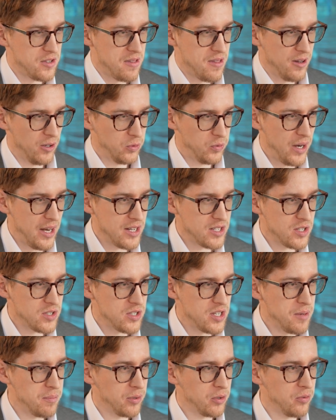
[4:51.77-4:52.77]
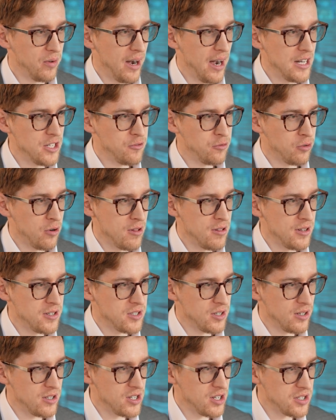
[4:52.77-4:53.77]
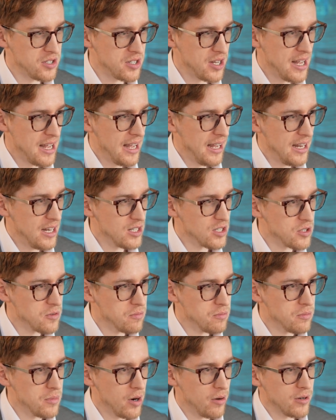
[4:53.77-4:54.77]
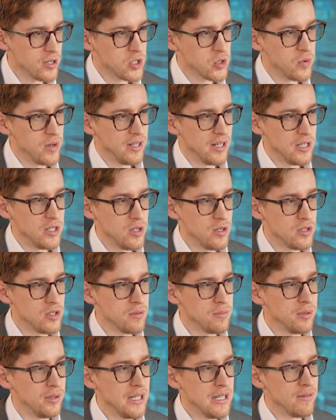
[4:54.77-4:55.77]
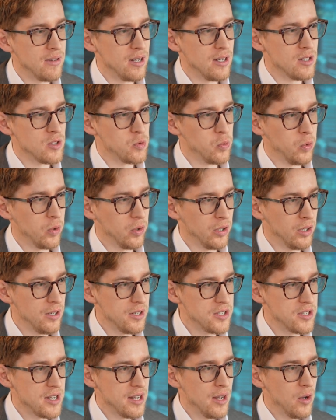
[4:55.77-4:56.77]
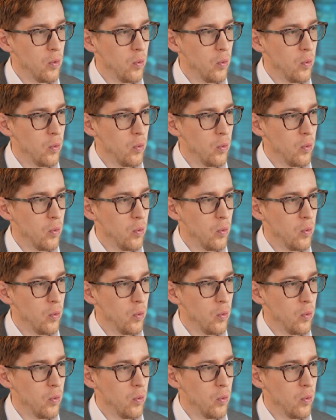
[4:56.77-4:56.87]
The reasons he provides for this are just a smokescreen. I used to believe in his words.